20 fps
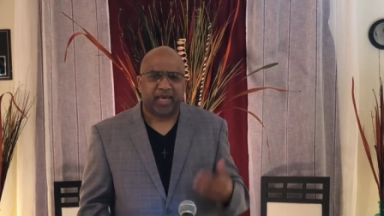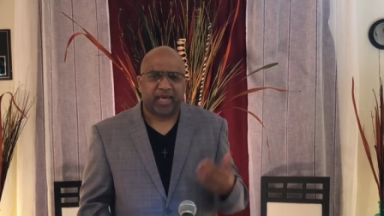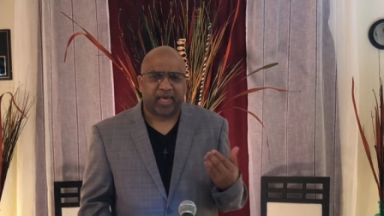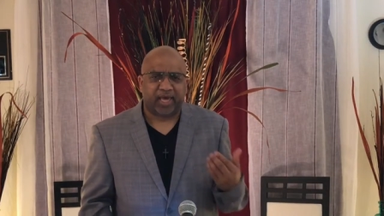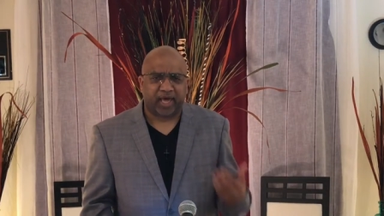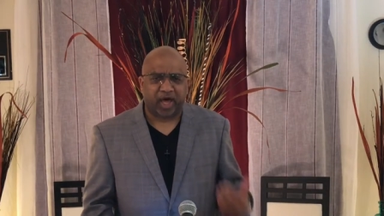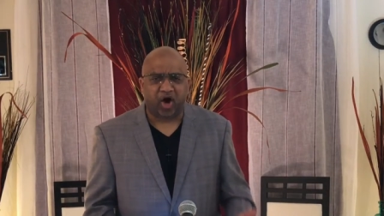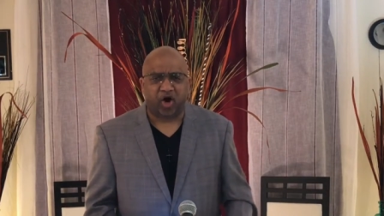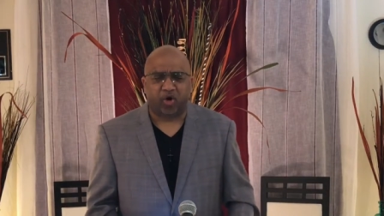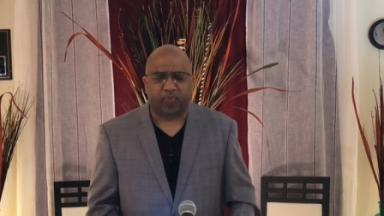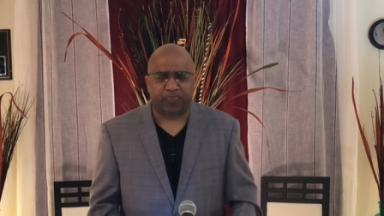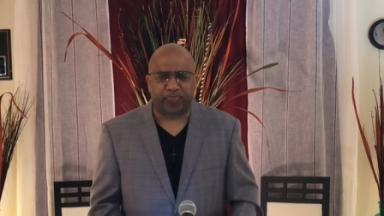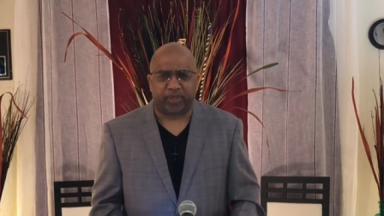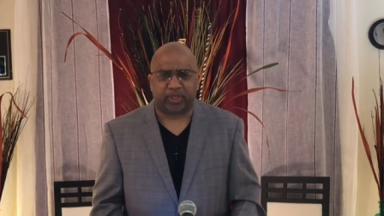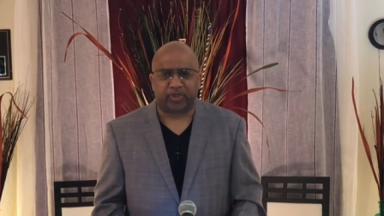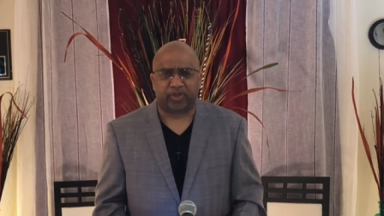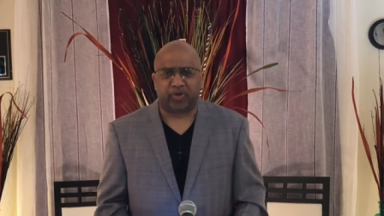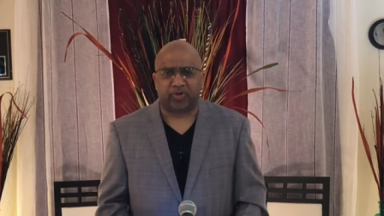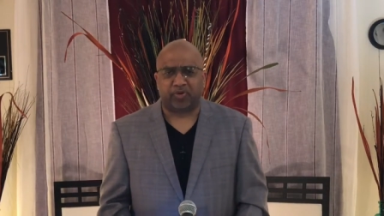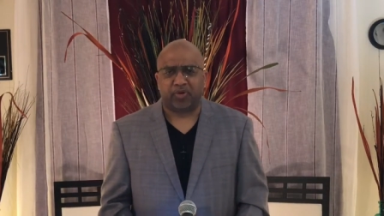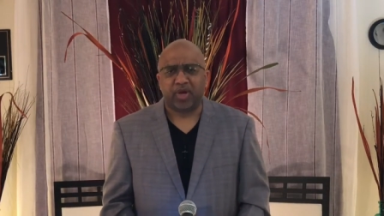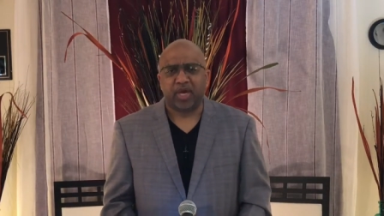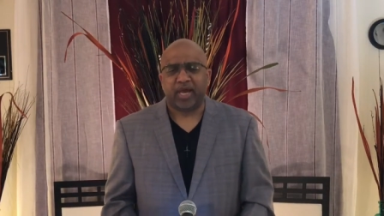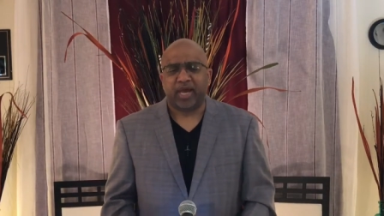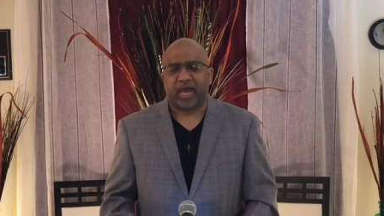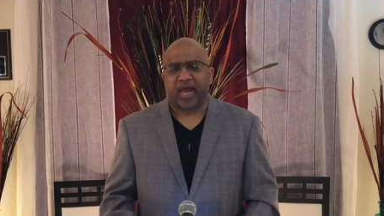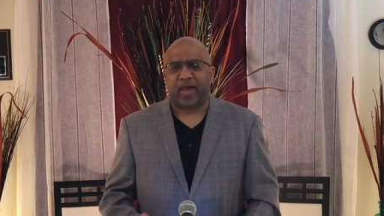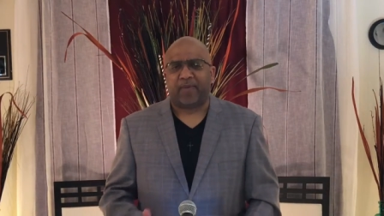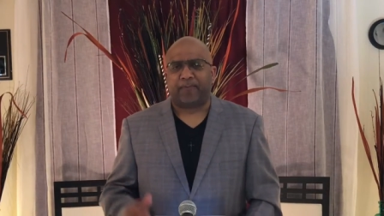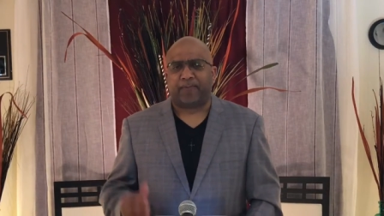helping you,
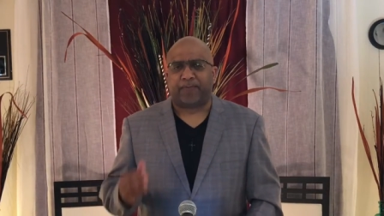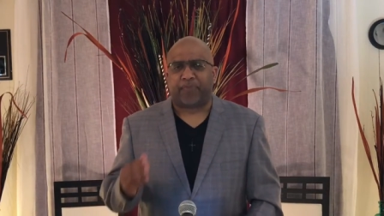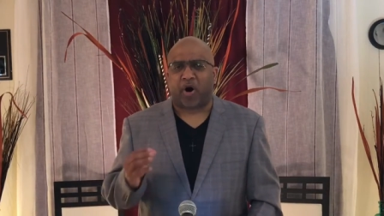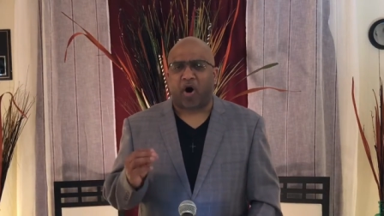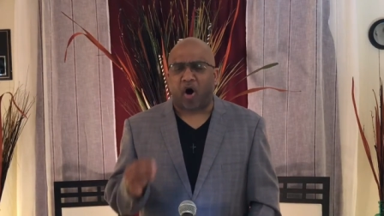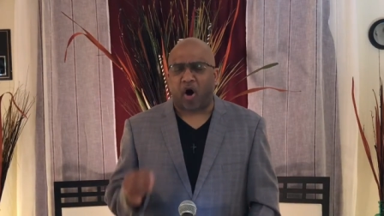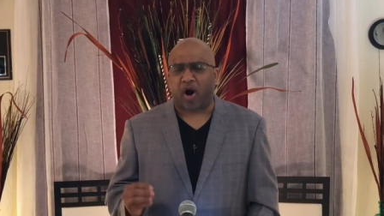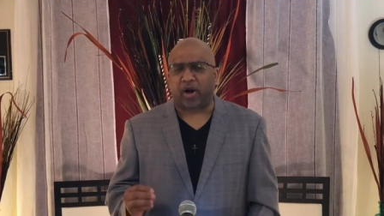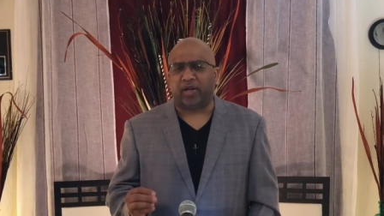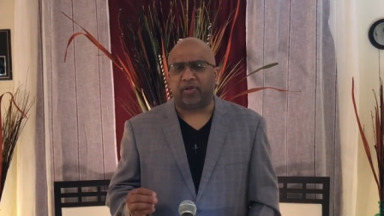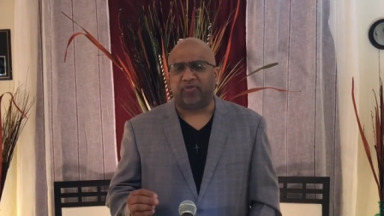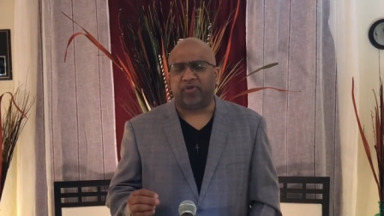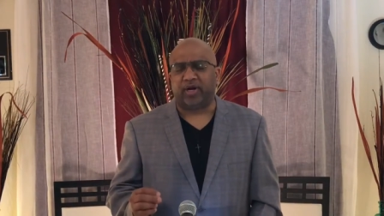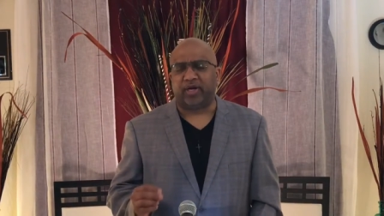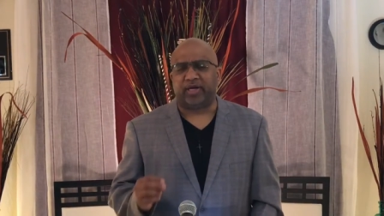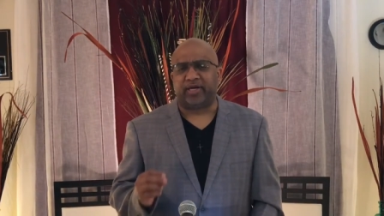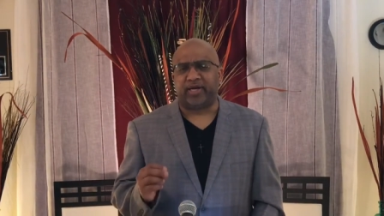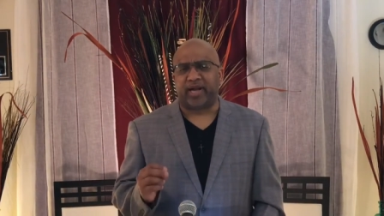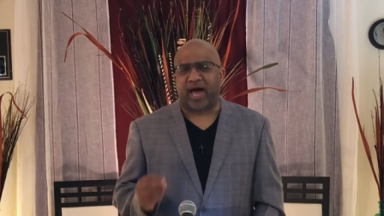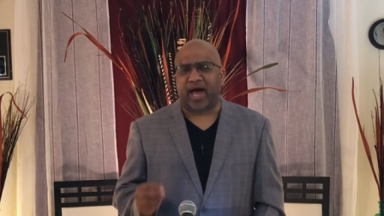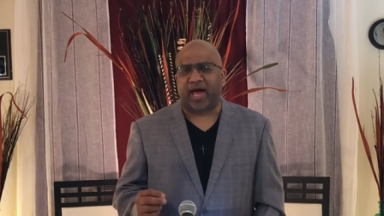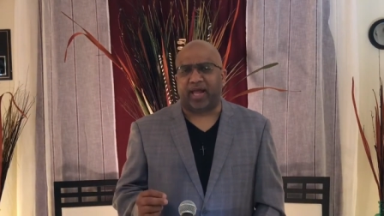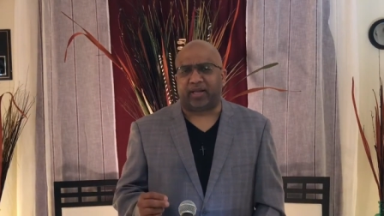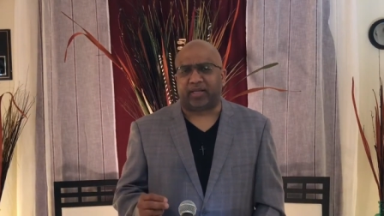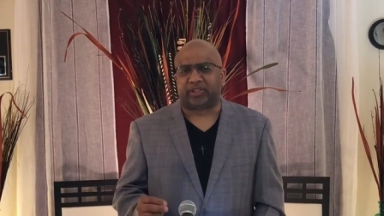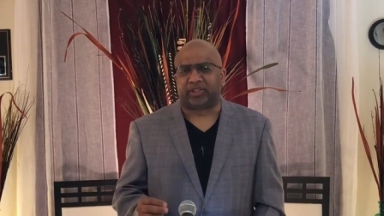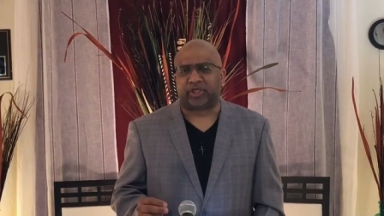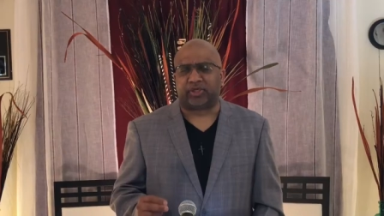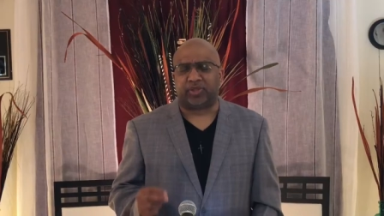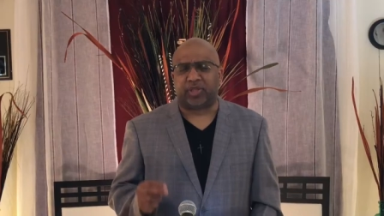imparting their
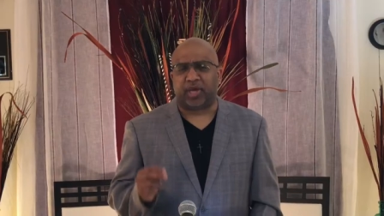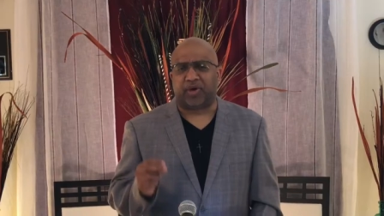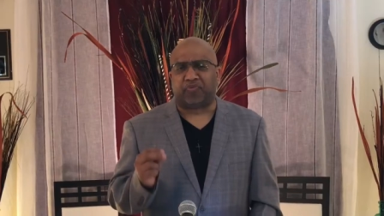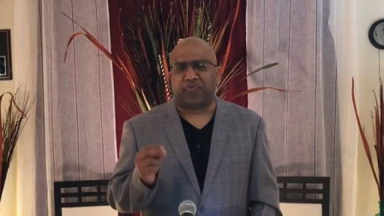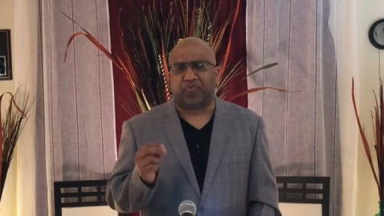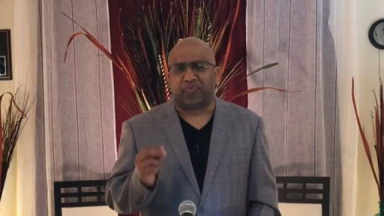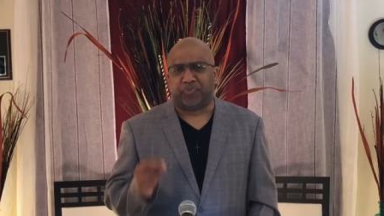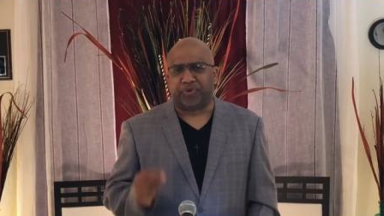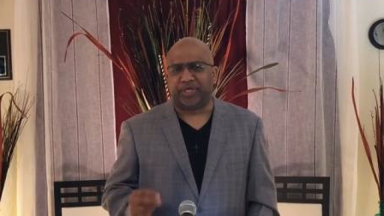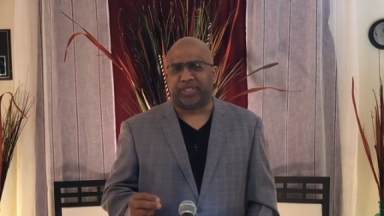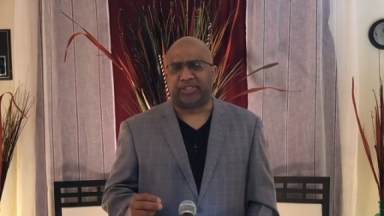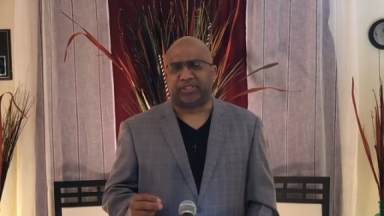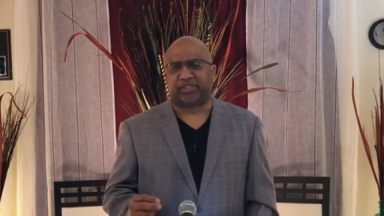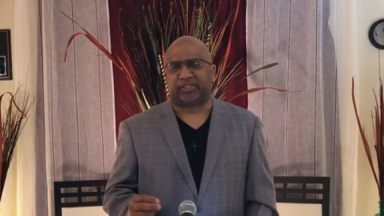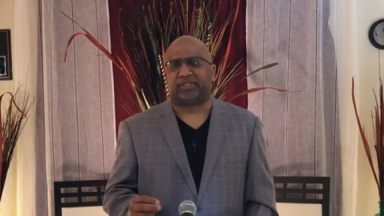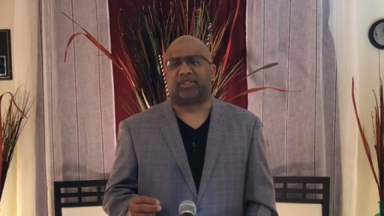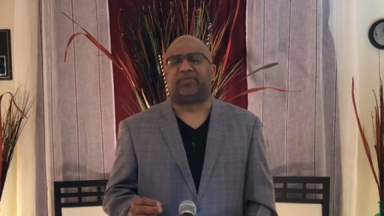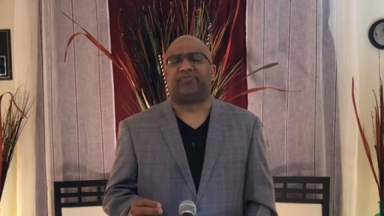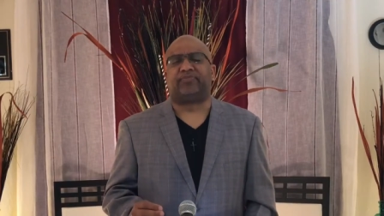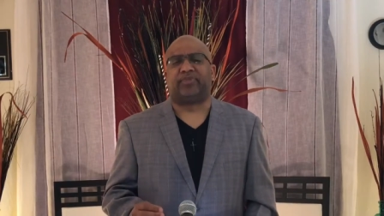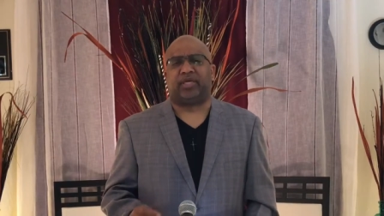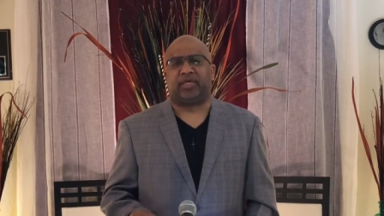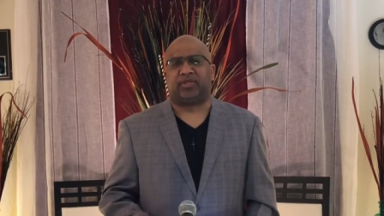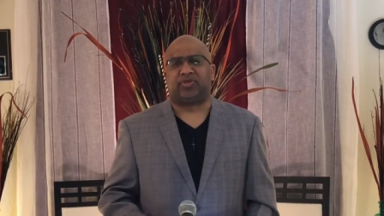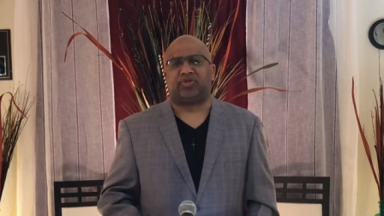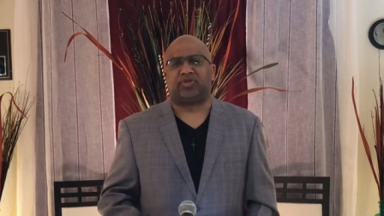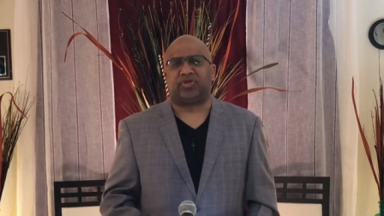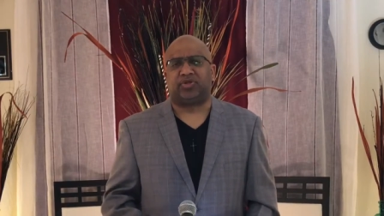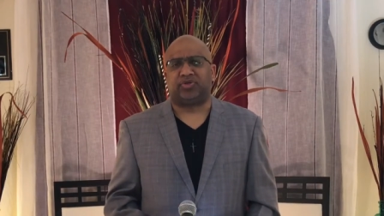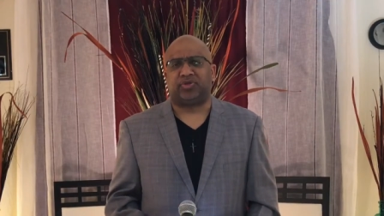knowledge and their wisdom
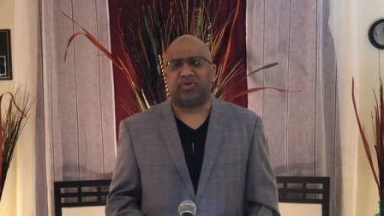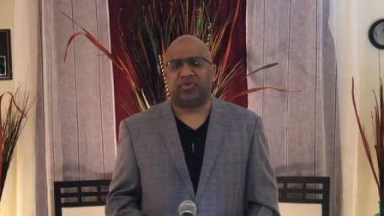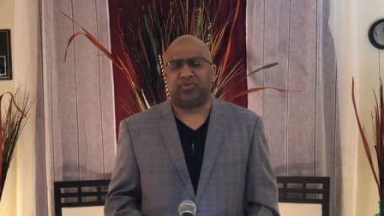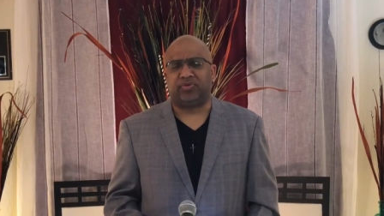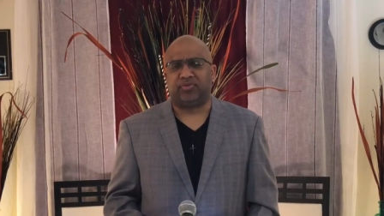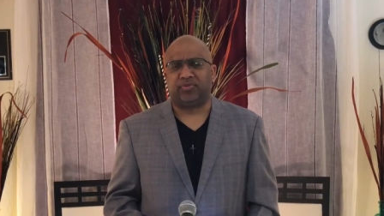into you